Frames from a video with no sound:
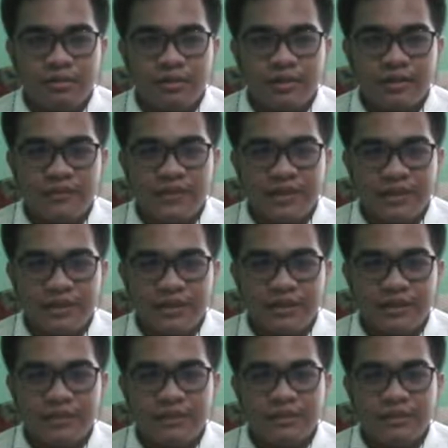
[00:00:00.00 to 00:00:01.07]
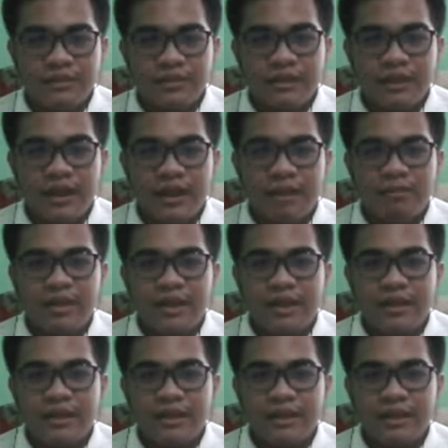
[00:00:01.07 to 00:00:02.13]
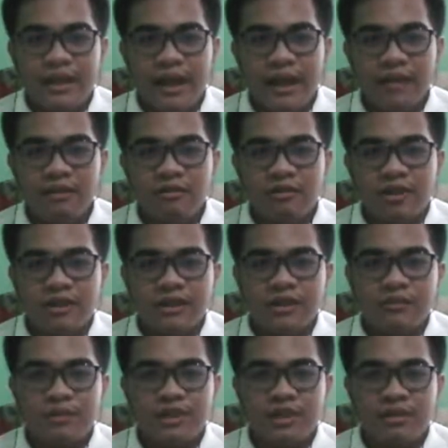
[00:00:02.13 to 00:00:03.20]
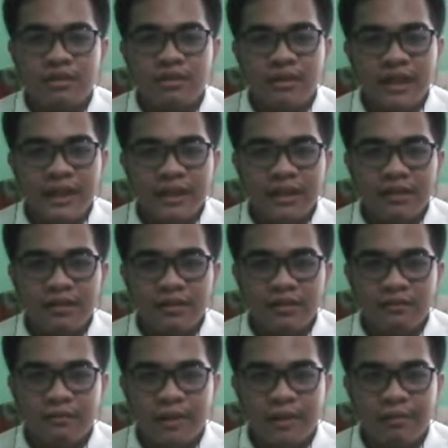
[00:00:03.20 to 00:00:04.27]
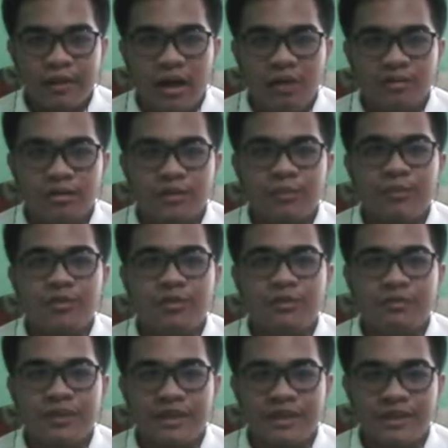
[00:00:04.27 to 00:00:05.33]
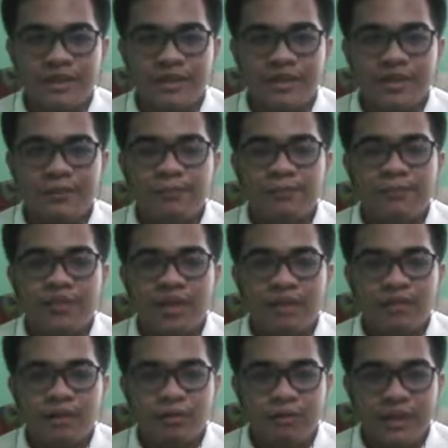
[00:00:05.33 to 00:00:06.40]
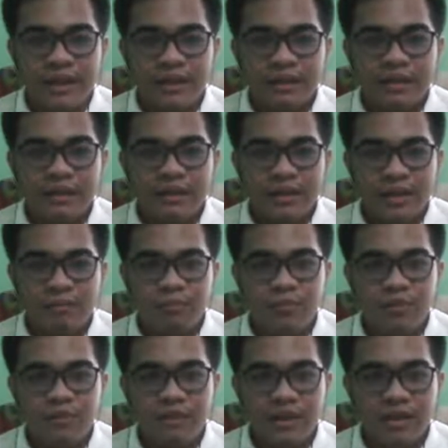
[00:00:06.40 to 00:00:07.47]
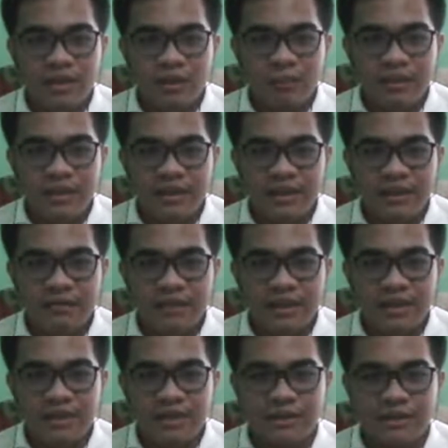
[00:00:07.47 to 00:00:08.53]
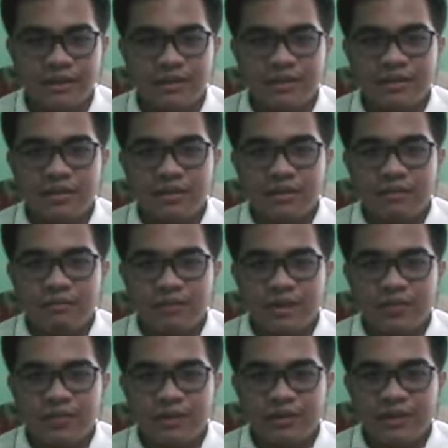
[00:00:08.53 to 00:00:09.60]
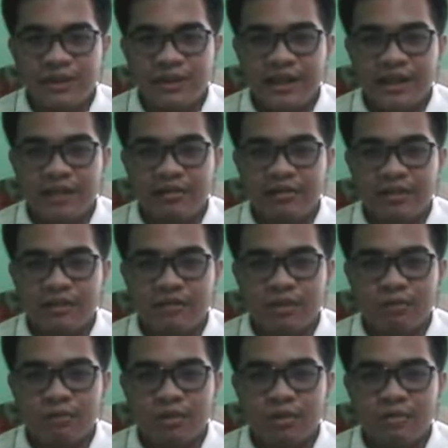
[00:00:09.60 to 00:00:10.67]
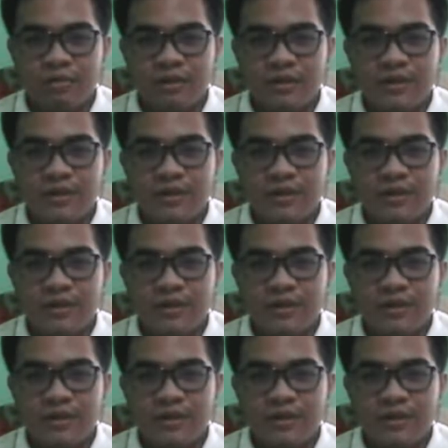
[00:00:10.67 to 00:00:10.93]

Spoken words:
surfaces, namely the ailerons, which are located on the rear outermost regions of the wing that moved in opposite directions, which forces the aircraft to roll,